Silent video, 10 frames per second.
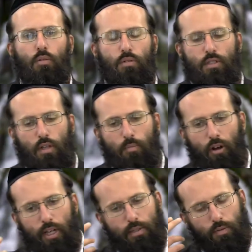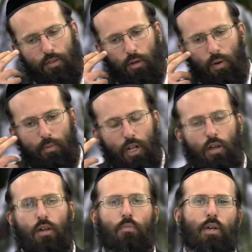was summarized with the way we
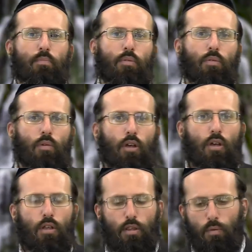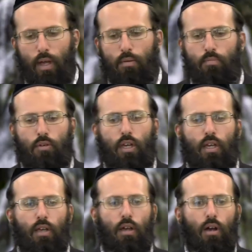look at people, the way we
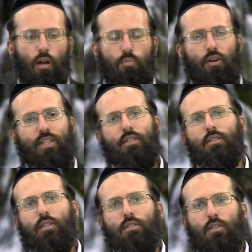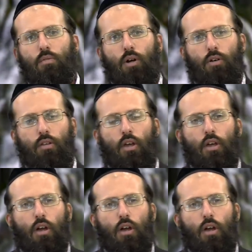bring our presence into the world.